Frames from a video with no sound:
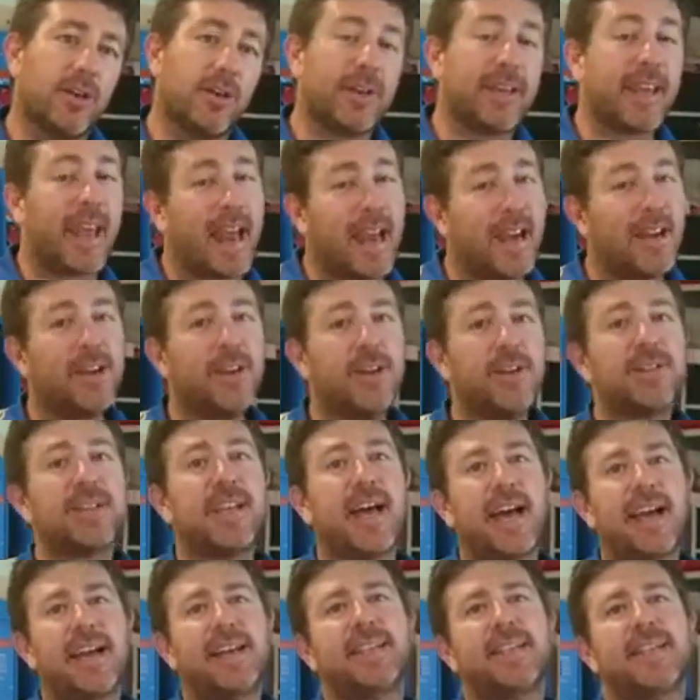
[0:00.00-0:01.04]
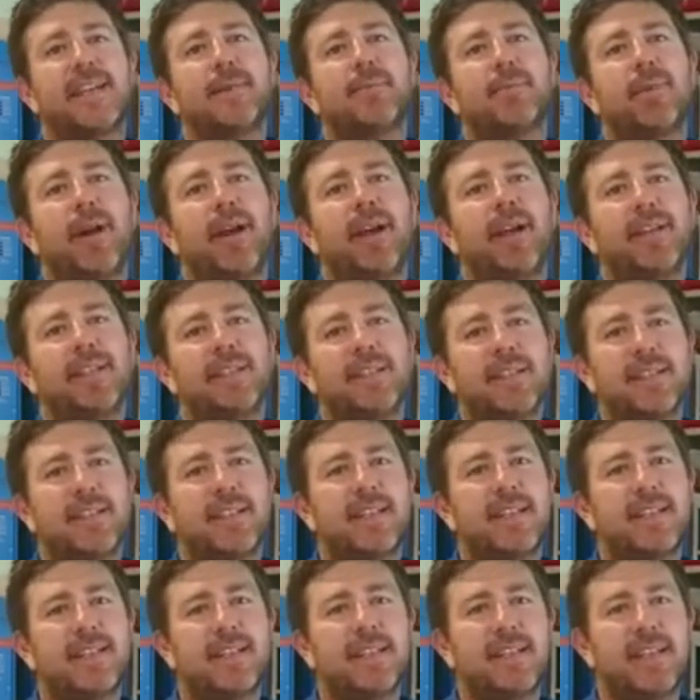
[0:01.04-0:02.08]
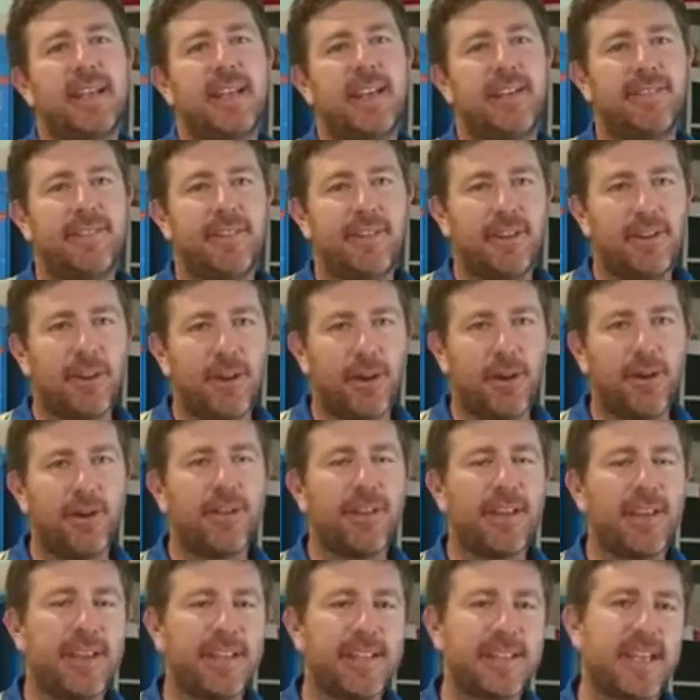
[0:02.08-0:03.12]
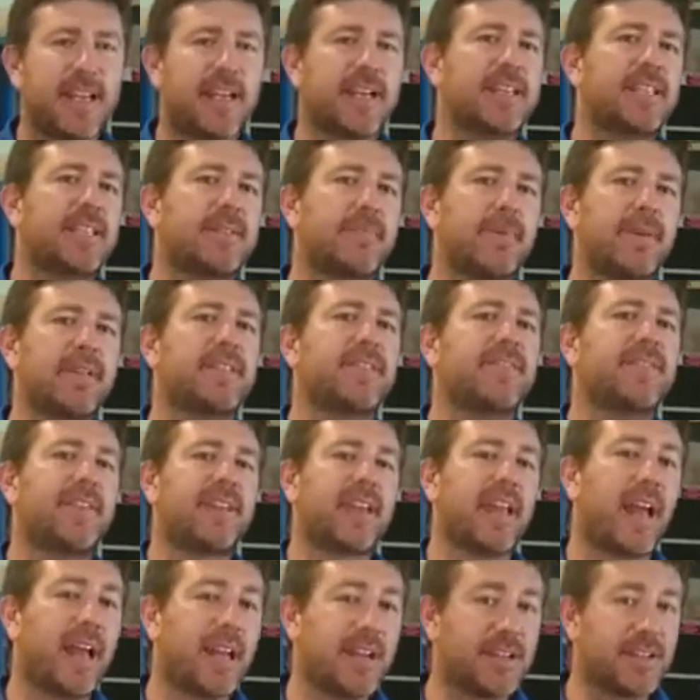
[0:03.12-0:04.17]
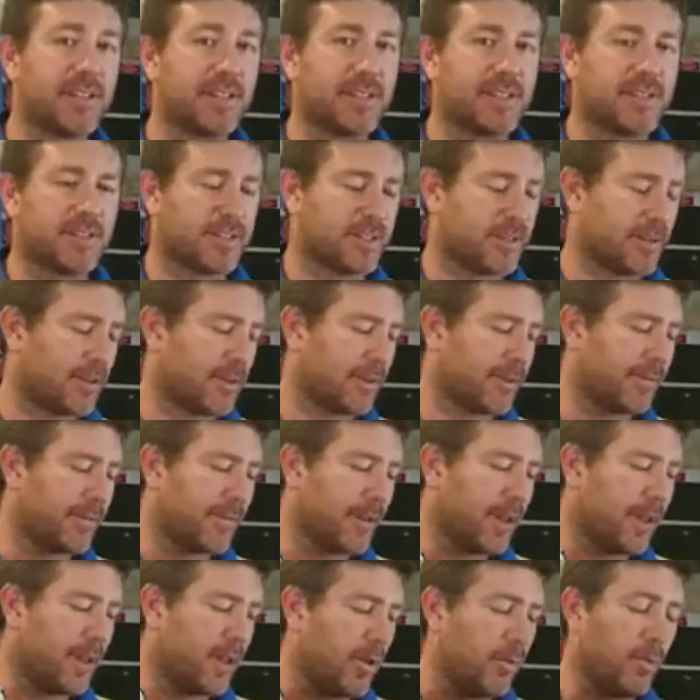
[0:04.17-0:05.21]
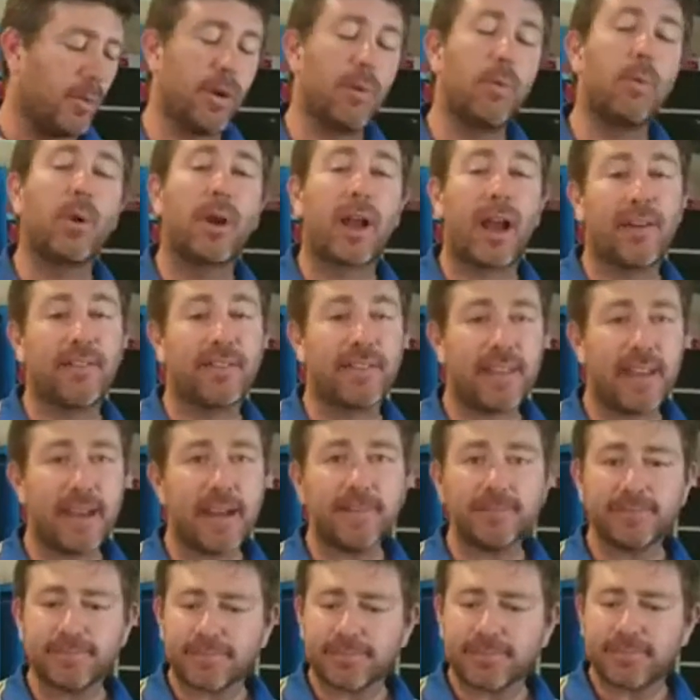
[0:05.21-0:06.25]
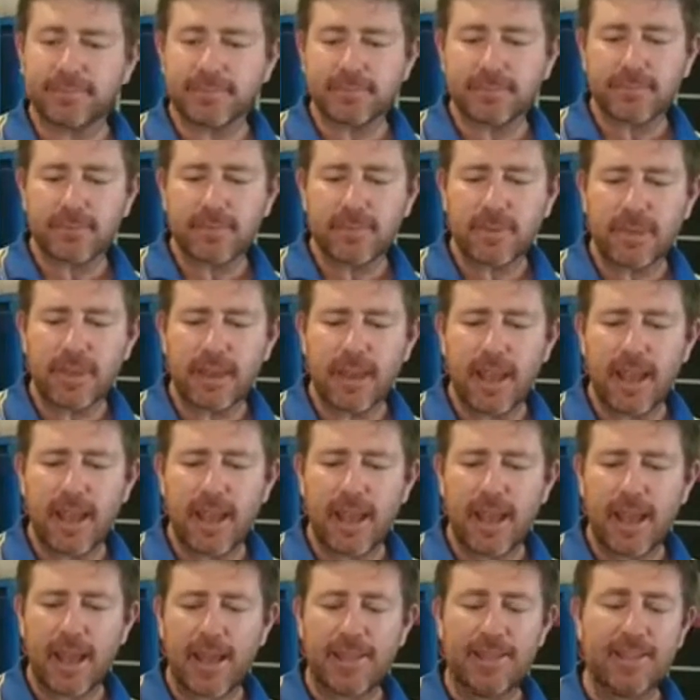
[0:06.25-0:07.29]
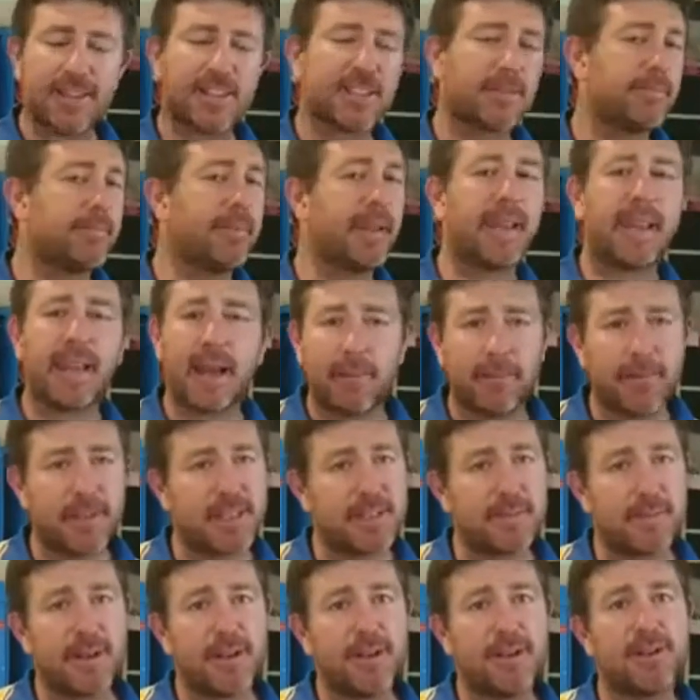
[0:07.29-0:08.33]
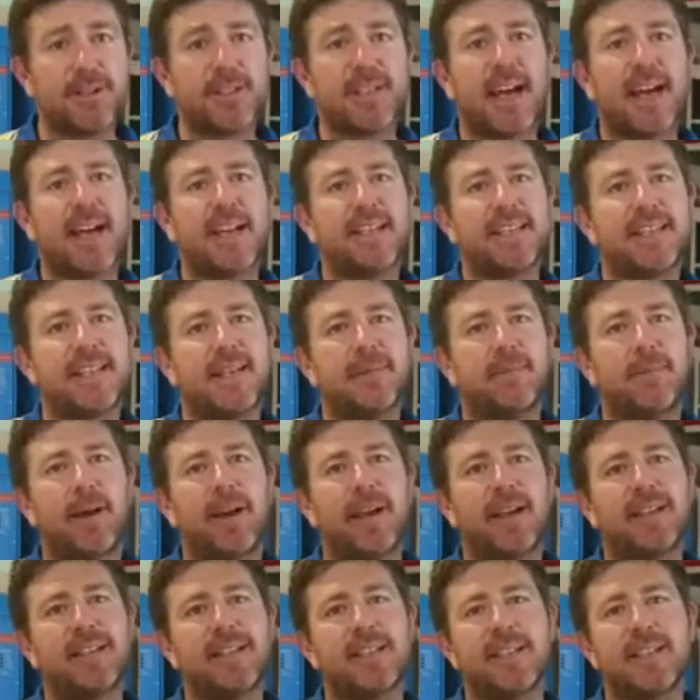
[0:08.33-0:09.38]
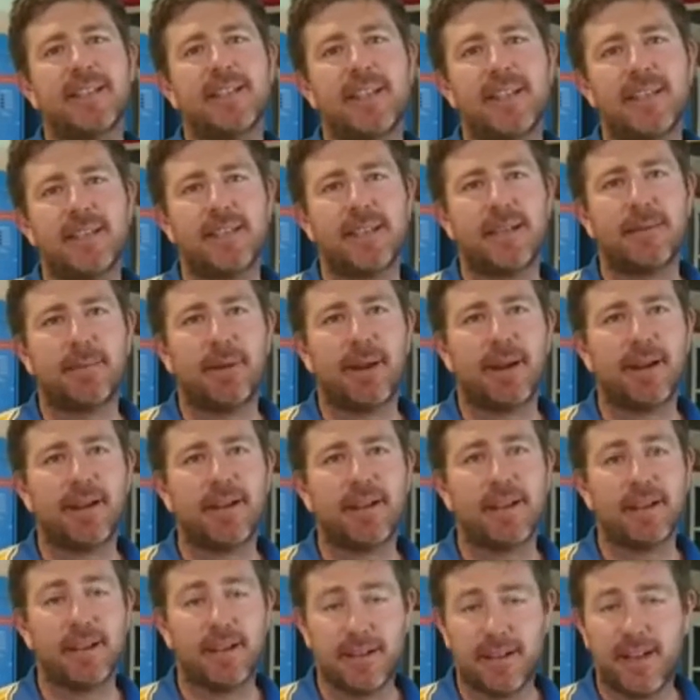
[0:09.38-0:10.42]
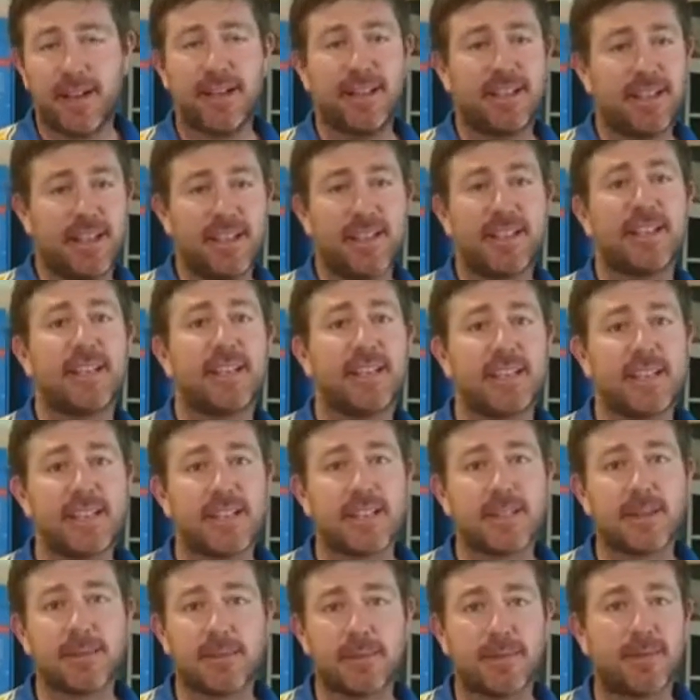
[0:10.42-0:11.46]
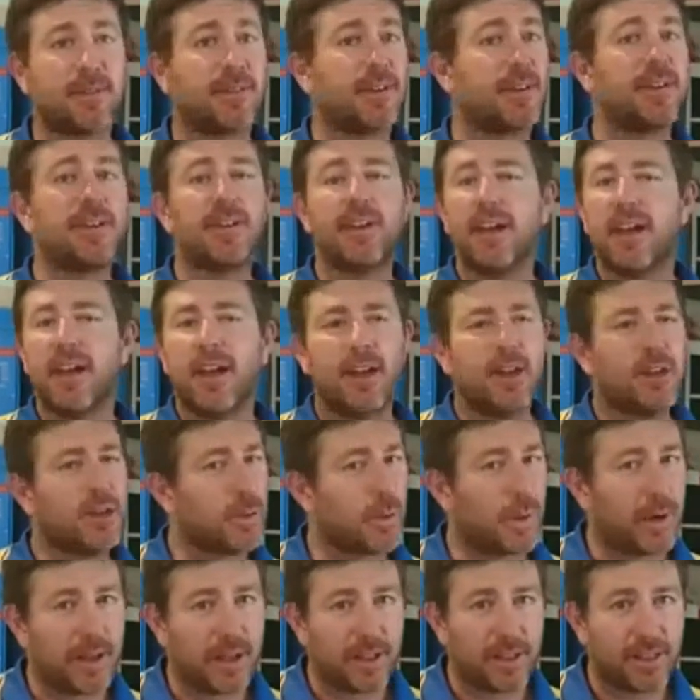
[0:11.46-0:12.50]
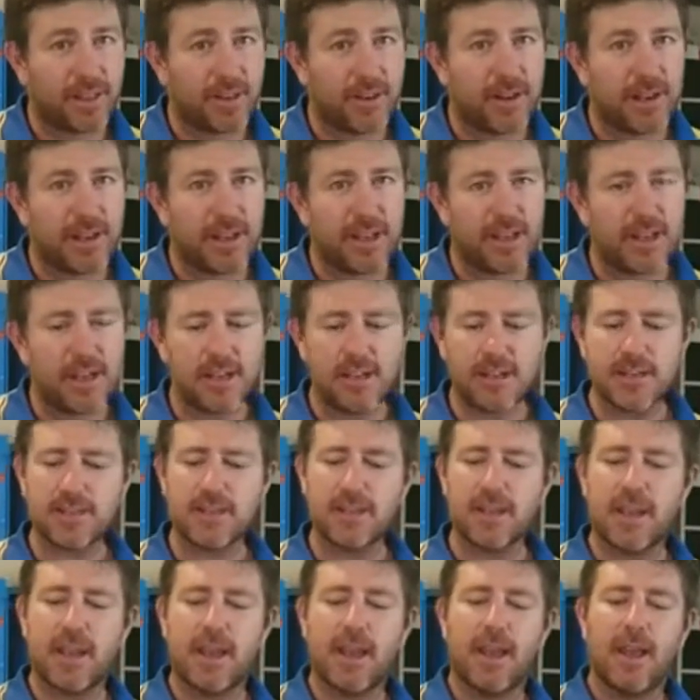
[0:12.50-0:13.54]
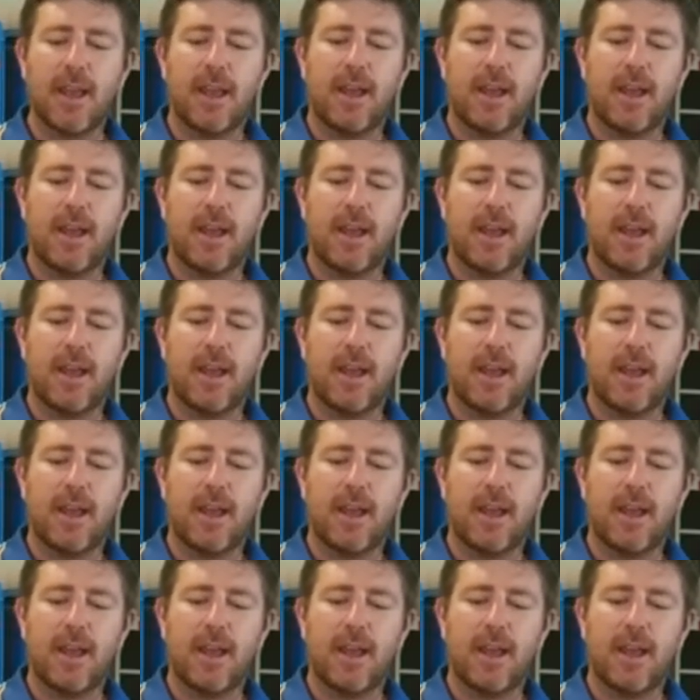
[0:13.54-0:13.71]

you can use AC breakers in DC if you know the exact specifications, so we will cover that. And there's some big companies that have been using AC breakers in DC break in, in DC systems for 20 or 30 years.